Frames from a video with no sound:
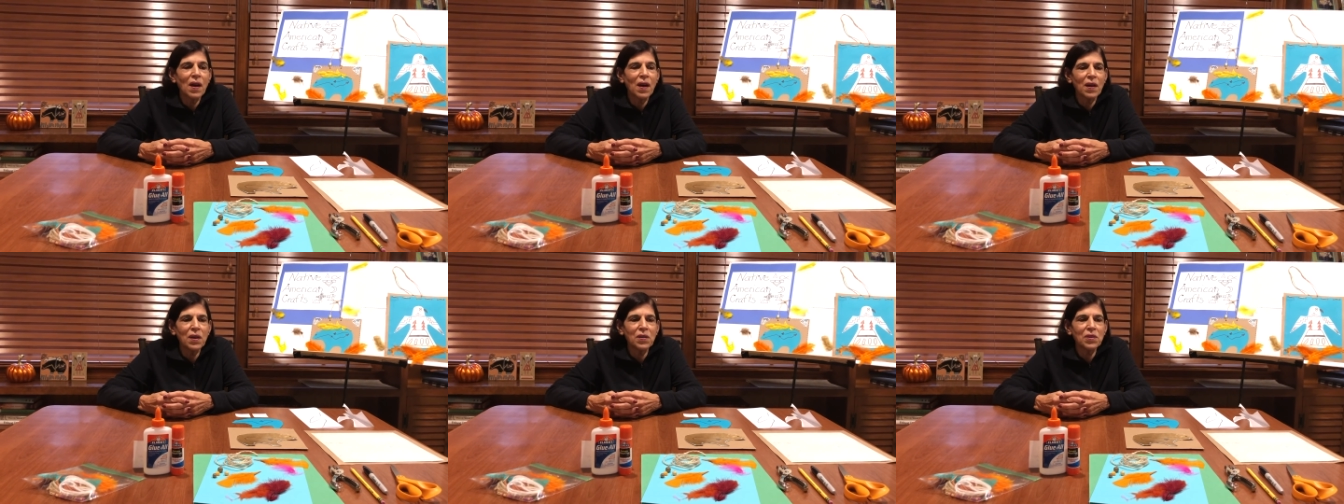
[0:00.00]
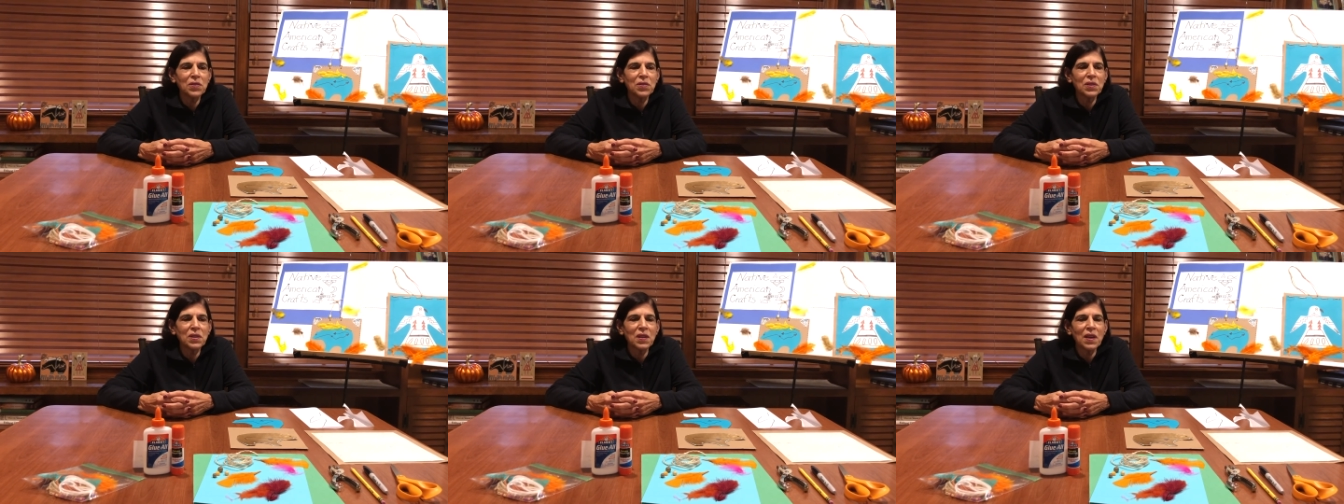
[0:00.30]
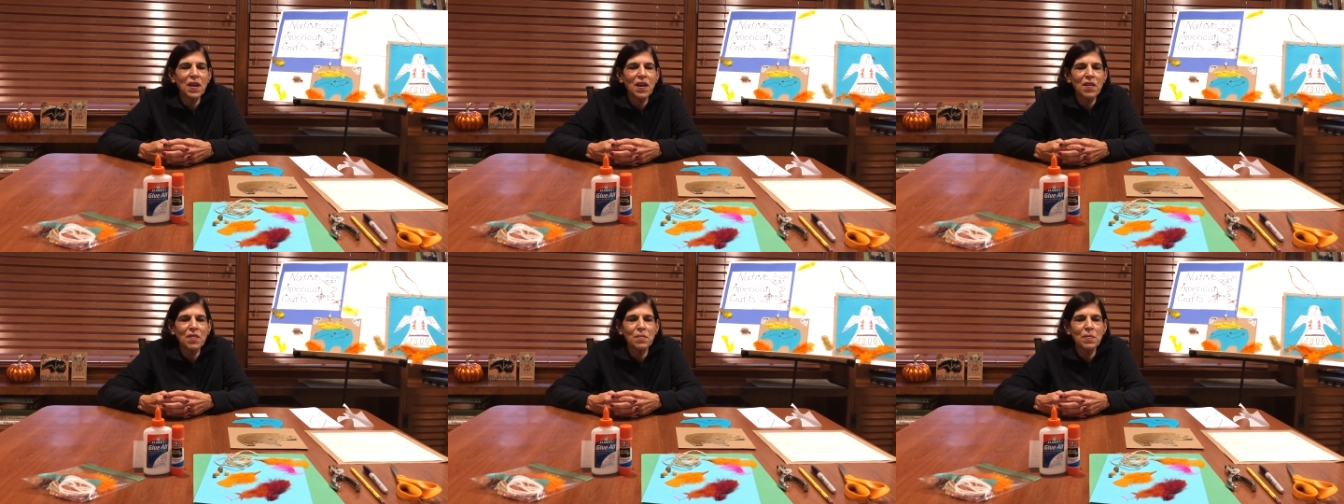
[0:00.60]
I usually
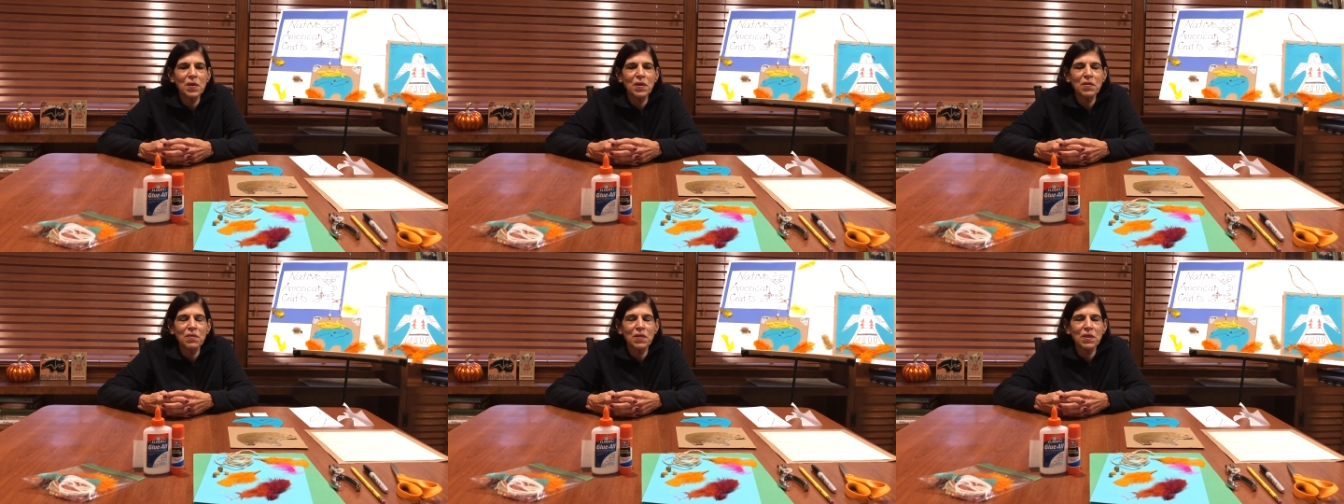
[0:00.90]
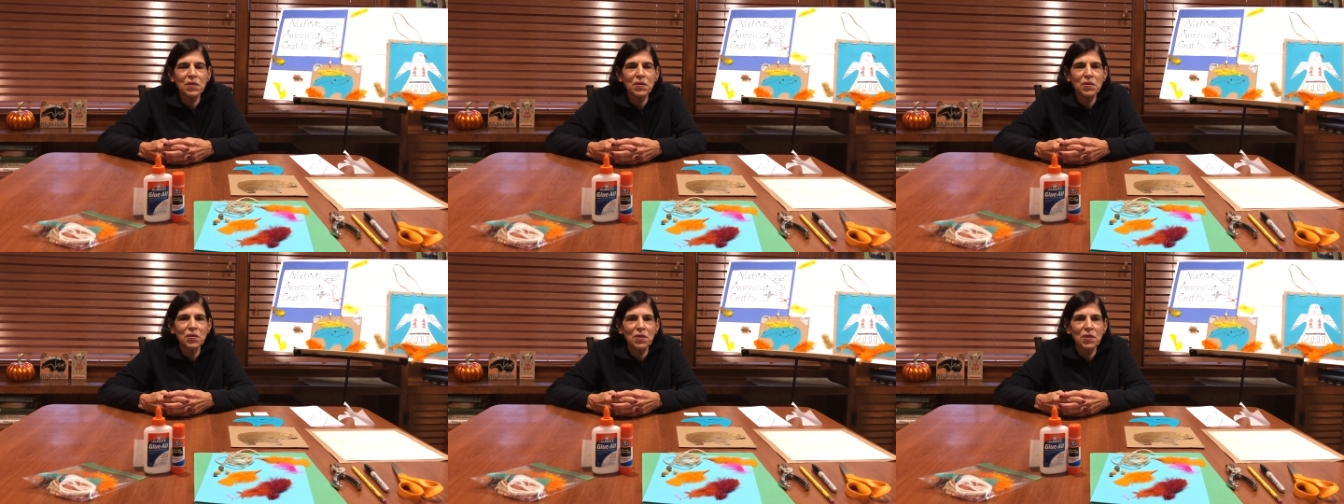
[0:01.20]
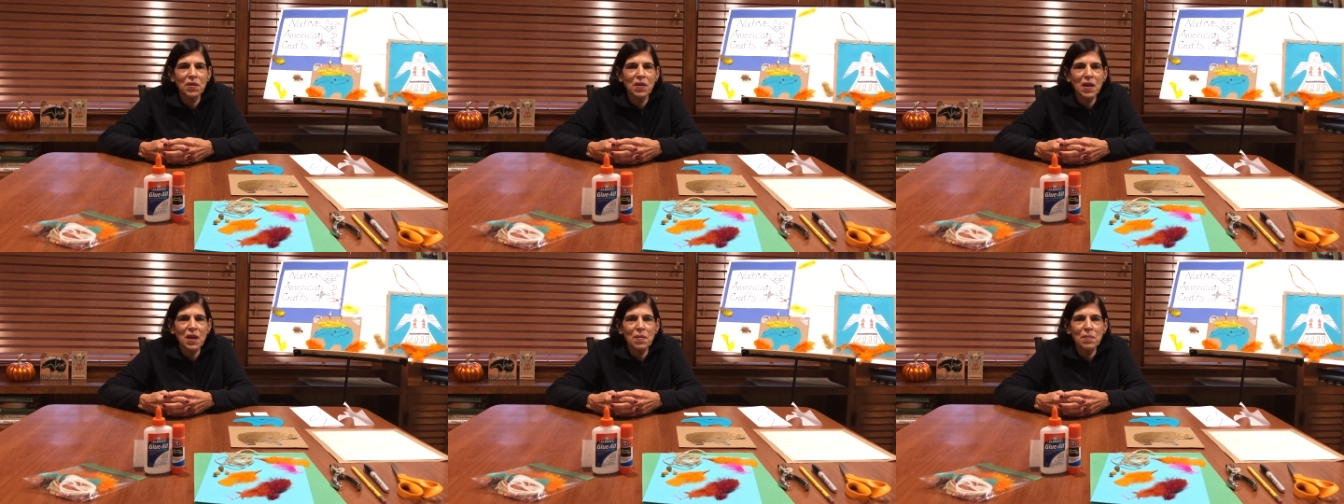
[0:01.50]
have my
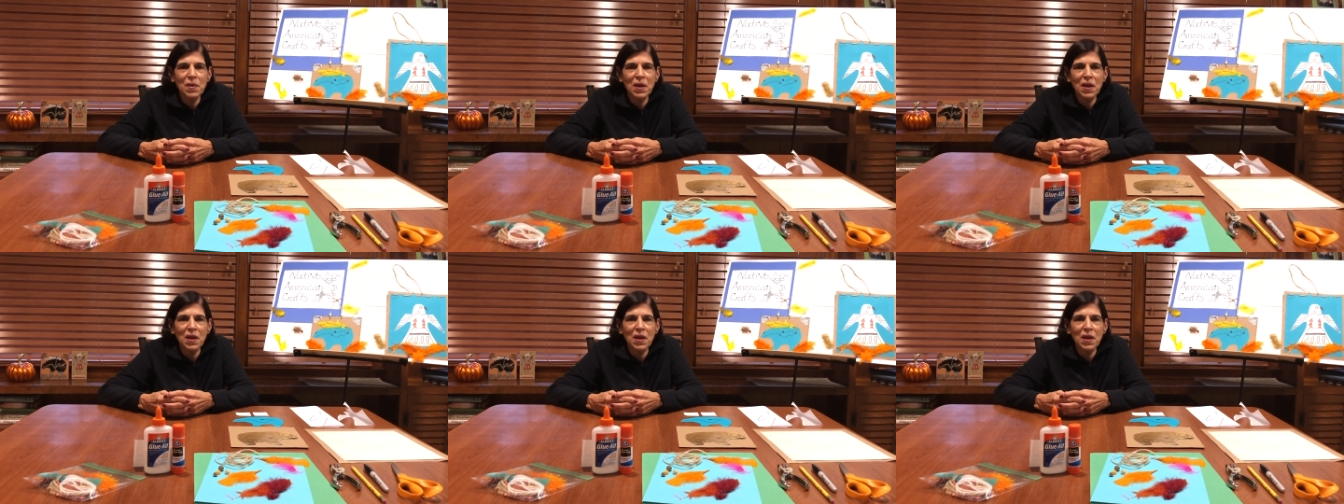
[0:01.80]
granddaughter Emma